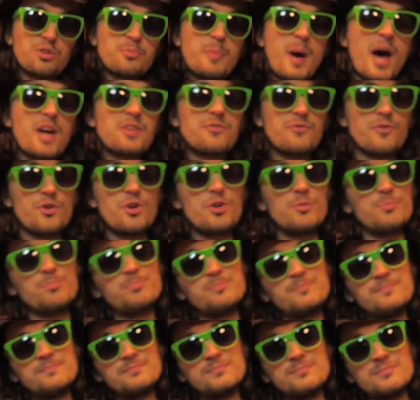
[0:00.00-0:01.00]
orange passion fruit.
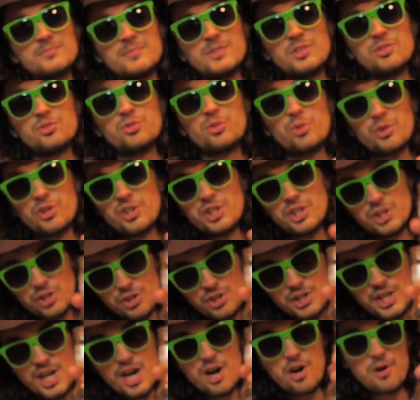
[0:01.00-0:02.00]
It's good in a
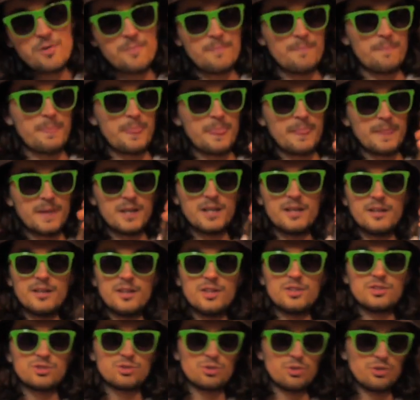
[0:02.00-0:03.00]
UDL.
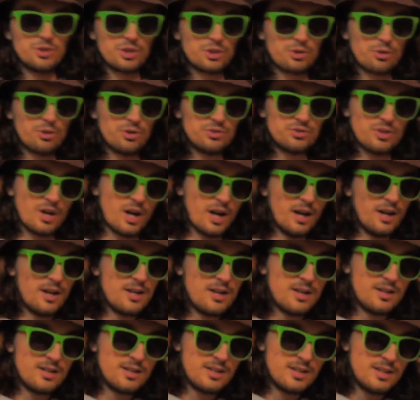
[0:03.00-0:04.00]
It's good in a cruiser.
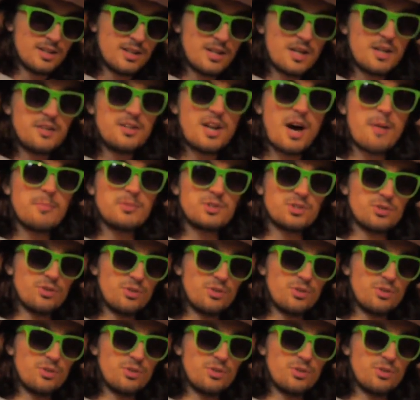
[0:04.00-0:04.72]
Number